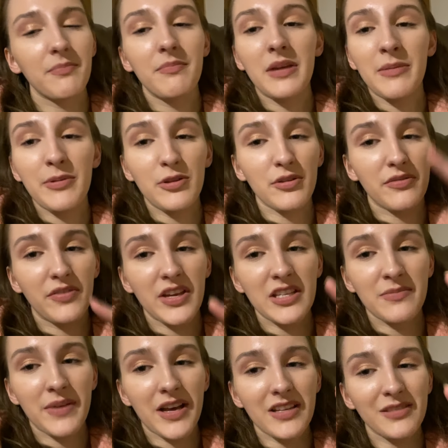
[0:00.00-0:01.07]
maybe do a face
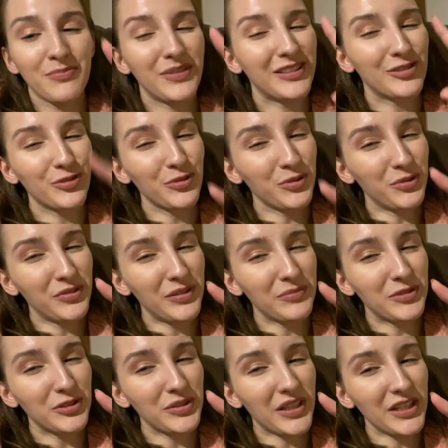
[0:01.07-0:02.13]
mask, but I don't know if I'm
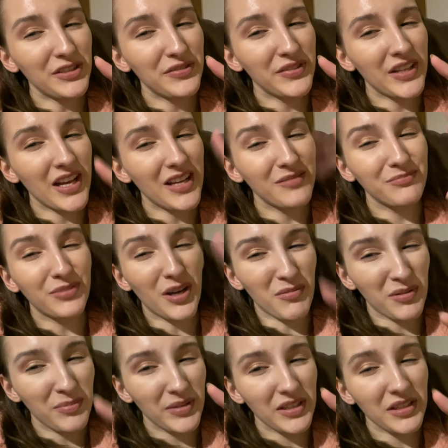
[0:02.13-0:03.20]
too tired for that,
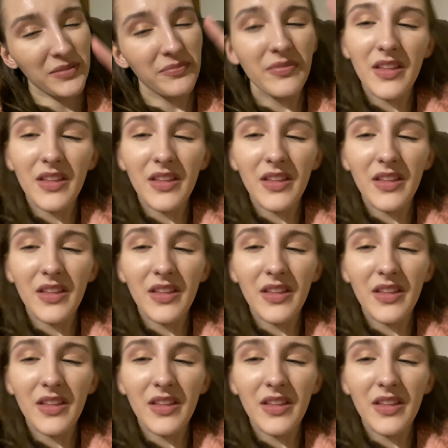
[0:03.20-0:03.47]
probably.